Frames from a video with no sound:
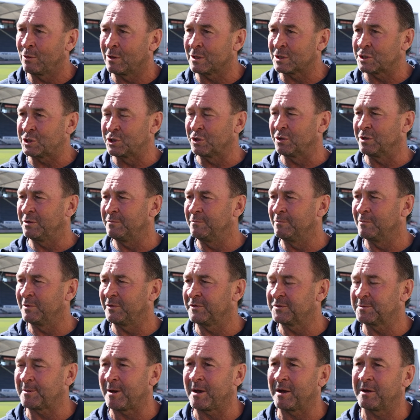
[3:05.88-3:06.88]
Well, it should.
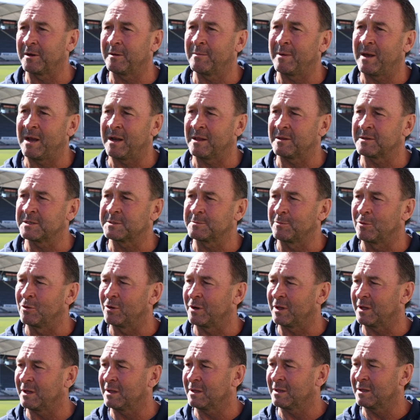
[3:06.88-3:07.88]
We've spoken about it this
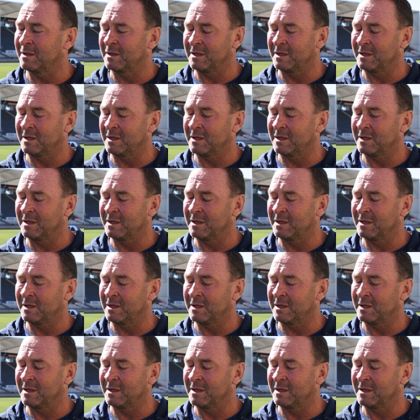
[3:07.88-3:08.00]
morning.